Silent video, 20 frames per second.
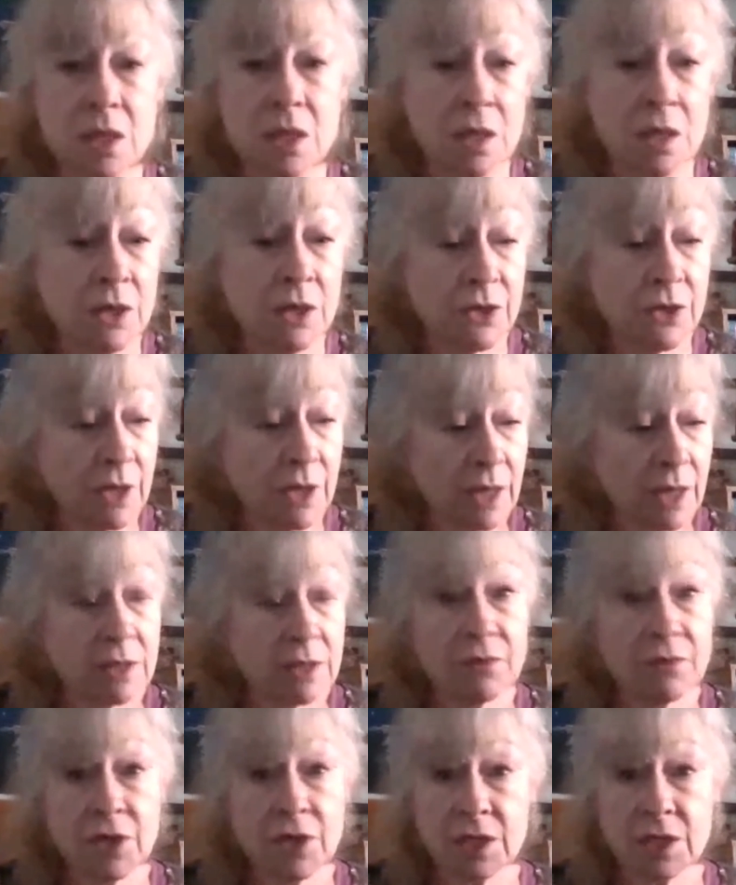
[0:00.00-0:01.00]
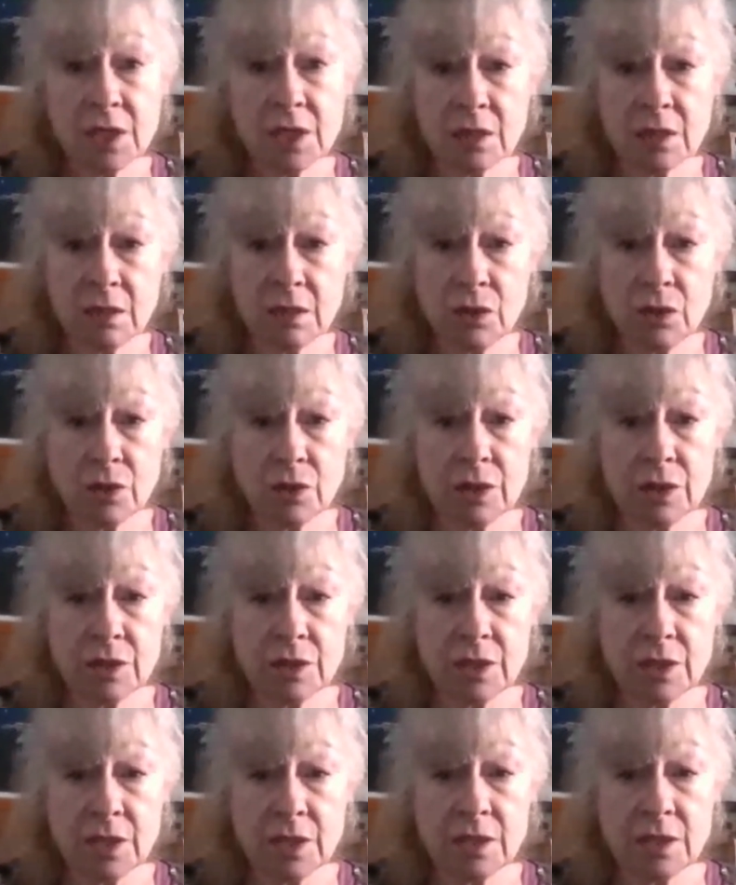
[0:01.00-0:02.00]
So yes, first thing you're going to
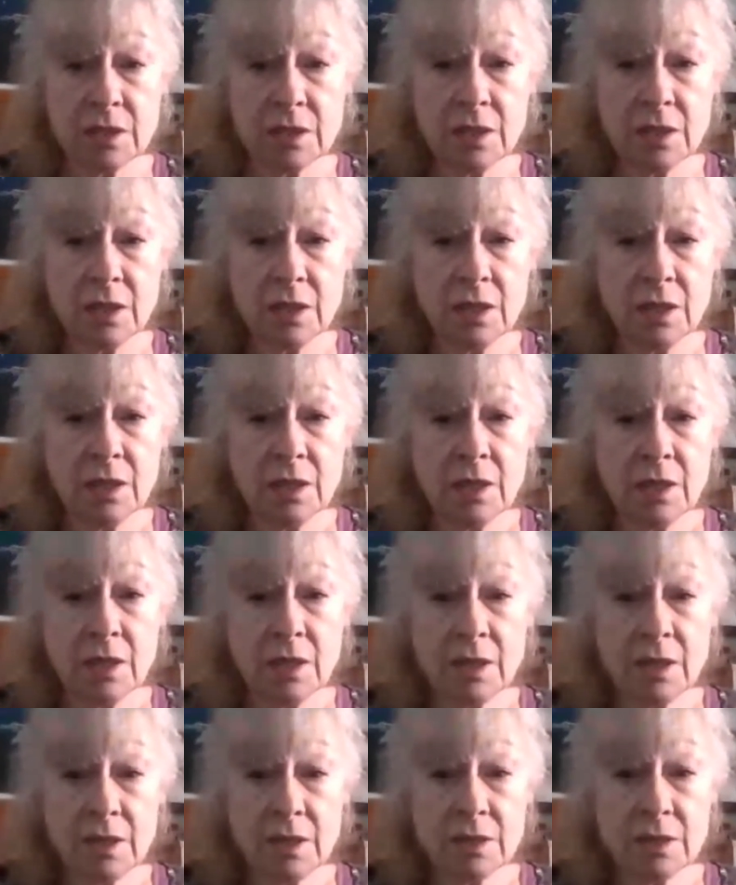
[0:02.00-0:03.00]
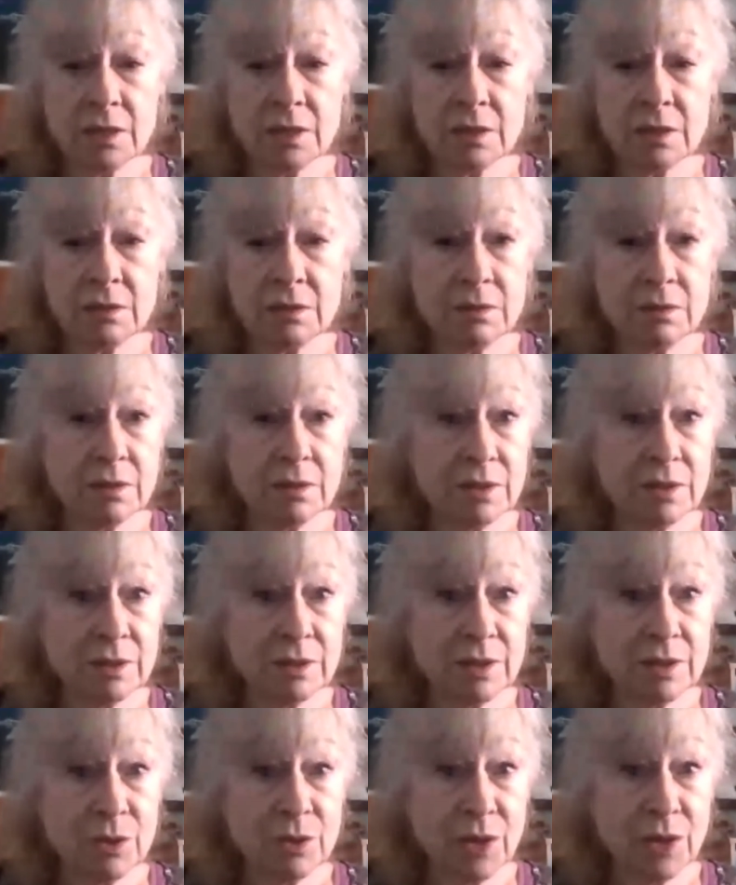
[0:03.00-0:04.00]
need is
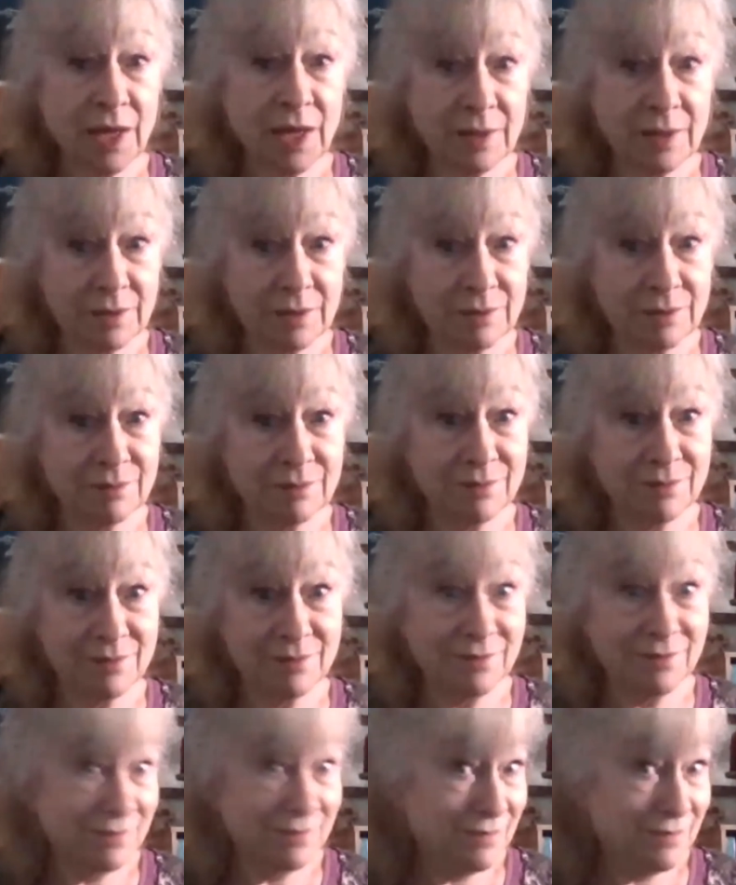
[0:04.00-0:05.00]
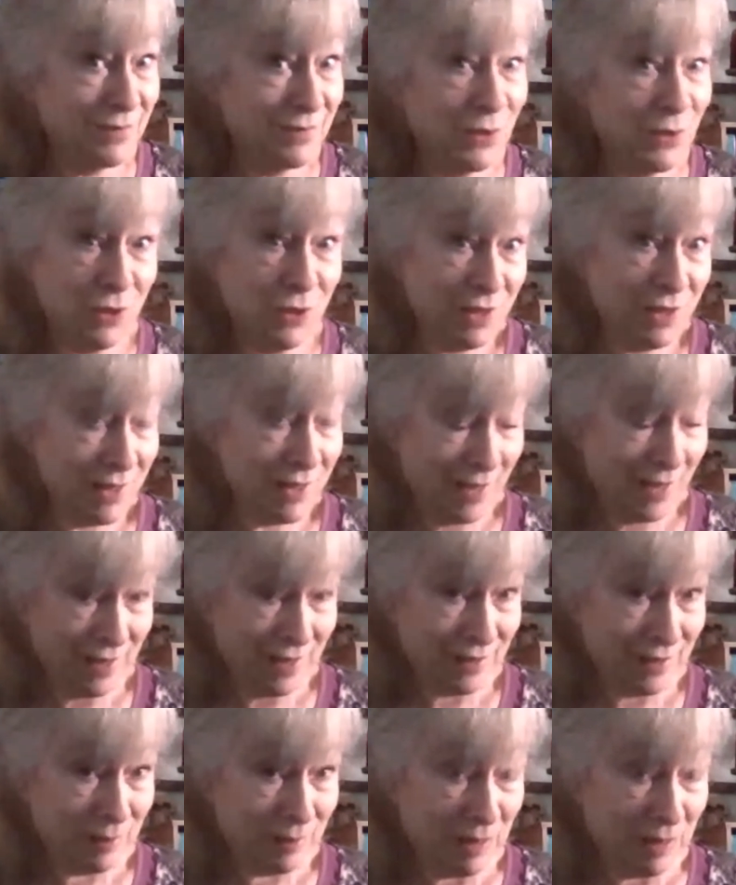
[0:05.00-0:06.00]
your candle, because it's a candle
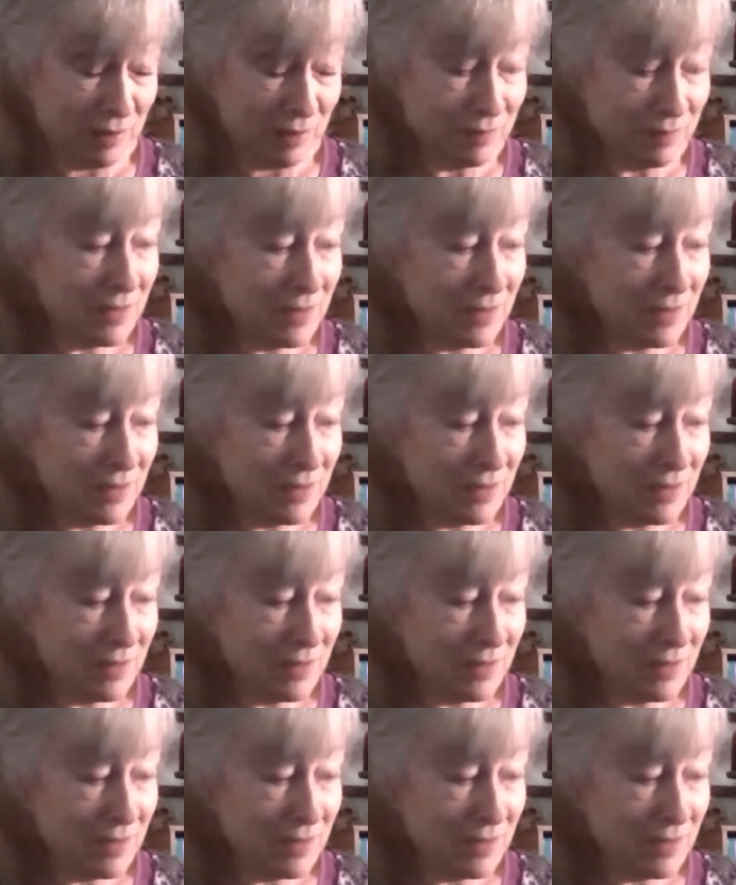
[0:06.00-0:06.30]
spell.